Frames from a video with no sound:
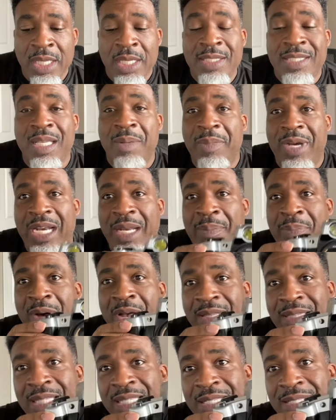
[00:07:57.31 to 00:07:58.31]
Somebody
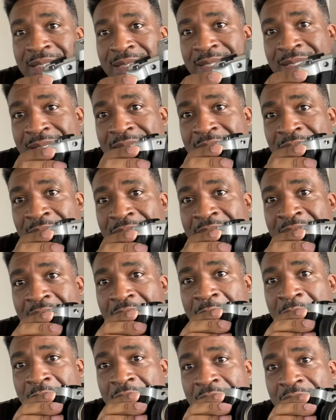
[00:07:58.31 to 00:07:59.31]
bought this. This is their
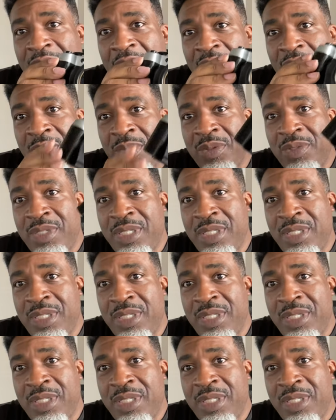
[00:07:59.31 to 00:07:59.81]
camera. They used